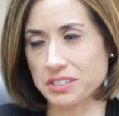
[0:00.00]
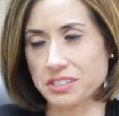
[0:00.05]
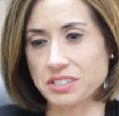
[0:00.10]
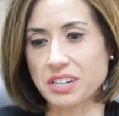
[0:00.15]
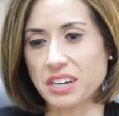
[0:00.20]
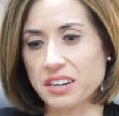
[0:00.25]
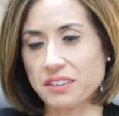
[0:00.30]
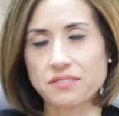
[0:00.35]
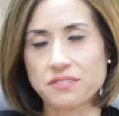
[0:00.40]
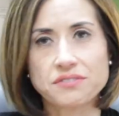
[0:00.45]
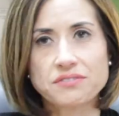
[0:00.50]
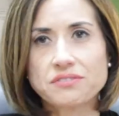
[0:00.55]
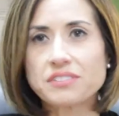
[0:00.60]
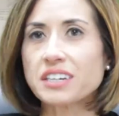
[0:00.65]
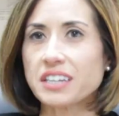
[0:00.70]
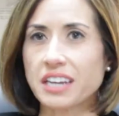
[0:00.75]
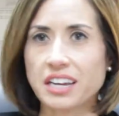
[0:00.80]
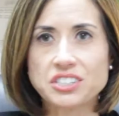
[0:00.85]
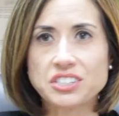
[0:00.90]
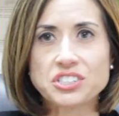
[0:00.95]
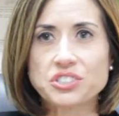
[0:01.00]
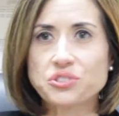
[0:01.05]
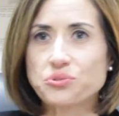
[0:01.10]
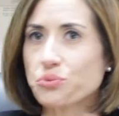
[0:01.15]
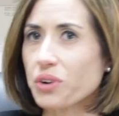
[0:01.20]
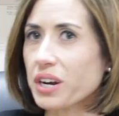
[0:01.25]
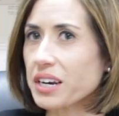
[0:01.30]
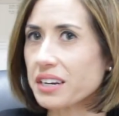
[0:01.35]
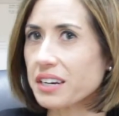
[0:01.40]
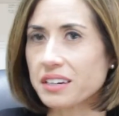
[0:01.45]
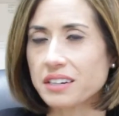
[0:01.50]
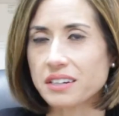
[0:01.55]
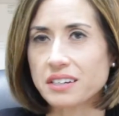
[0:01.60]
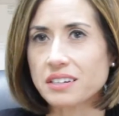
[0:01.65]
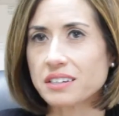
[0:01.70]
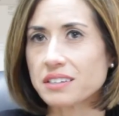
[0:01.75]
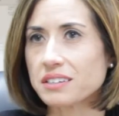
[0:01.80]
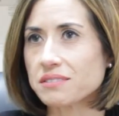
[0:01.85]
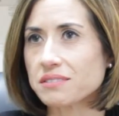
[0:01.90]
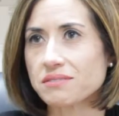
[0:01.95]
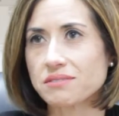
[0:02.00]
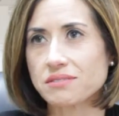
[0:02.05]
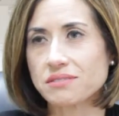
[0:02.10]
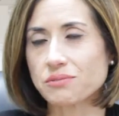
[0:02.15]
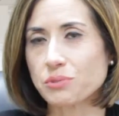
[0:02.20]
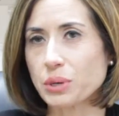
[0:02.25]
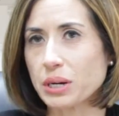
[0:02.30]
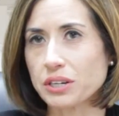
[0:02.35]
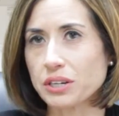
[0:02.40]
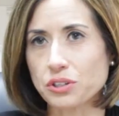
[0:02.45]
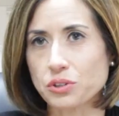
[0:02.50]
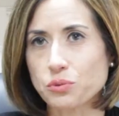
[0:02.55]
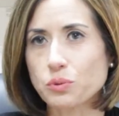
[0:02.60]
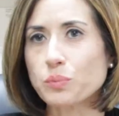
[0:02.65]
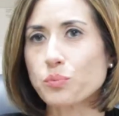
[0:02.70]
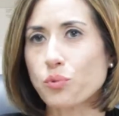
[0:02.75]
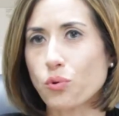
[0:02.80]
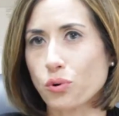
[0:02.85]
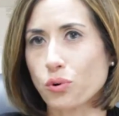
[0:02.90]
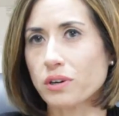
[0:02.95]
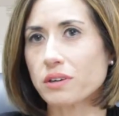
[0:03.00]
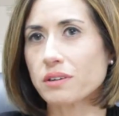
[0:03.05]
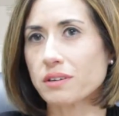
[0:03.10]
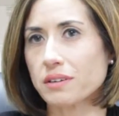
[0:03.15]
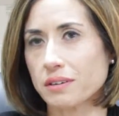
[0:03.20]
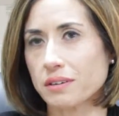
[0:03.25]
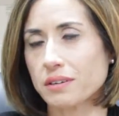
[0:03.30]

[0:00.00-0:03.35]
instead of, again, just writing a regular report.